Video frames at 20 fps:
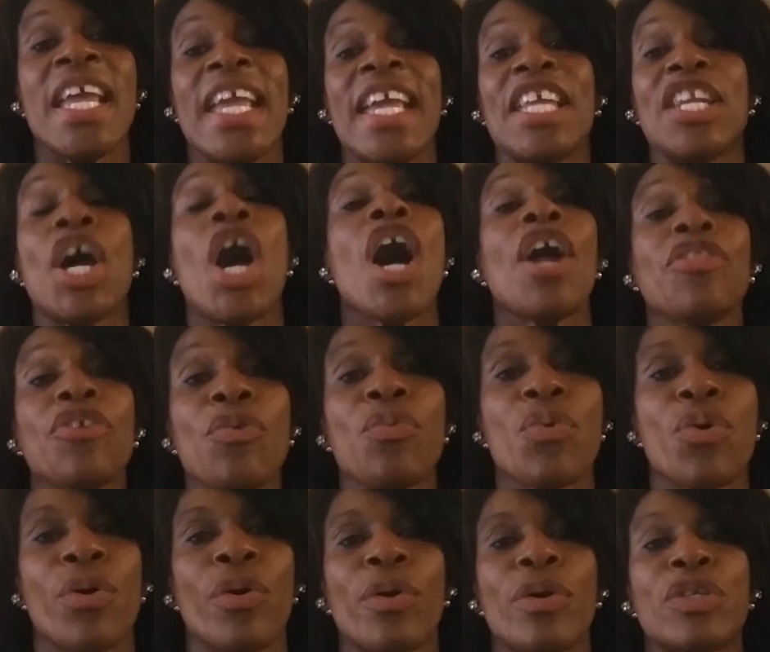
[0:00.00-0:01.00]
In other
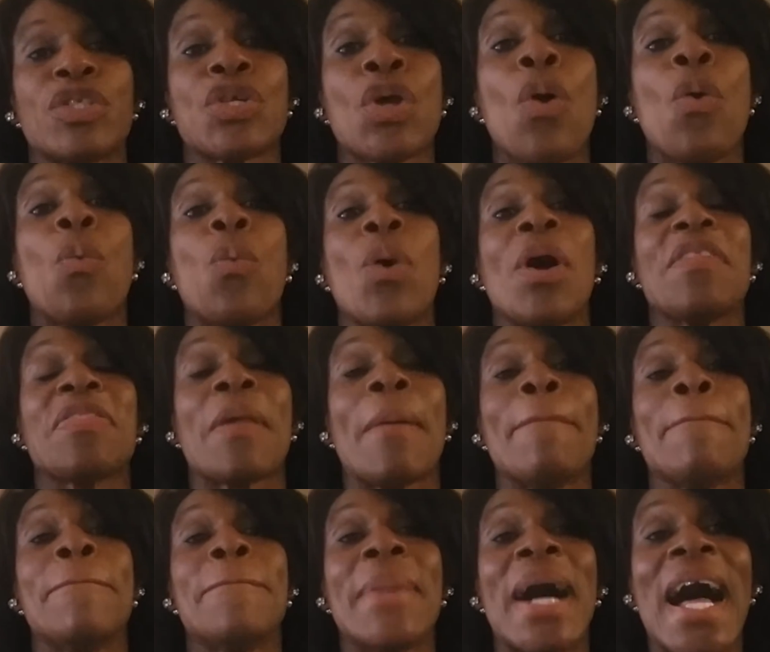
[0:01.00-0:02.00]
words, what the
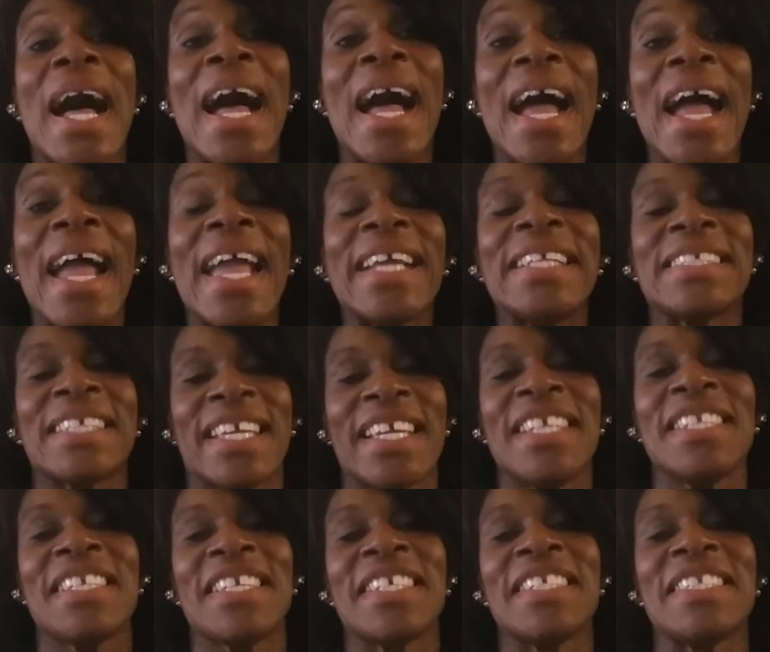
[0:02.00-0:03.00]
mind
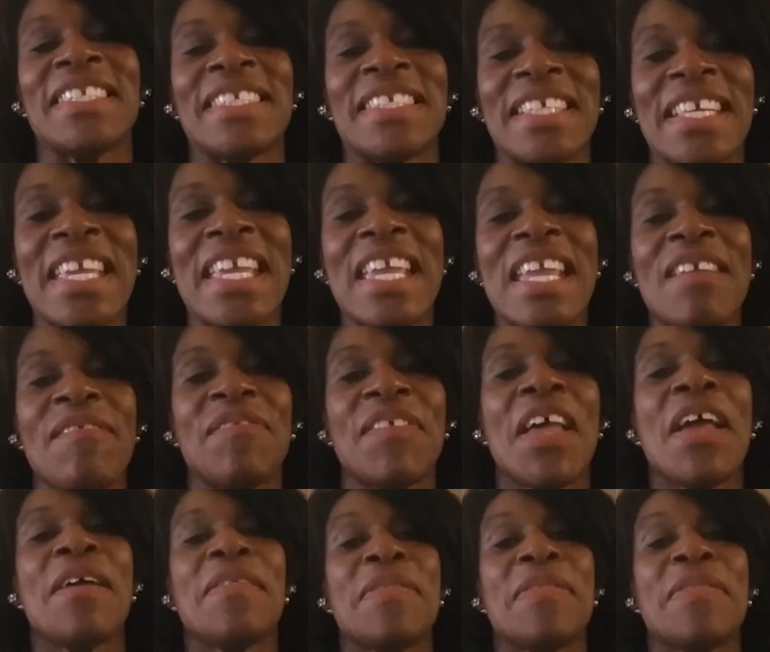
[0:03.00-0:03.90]
can conceive,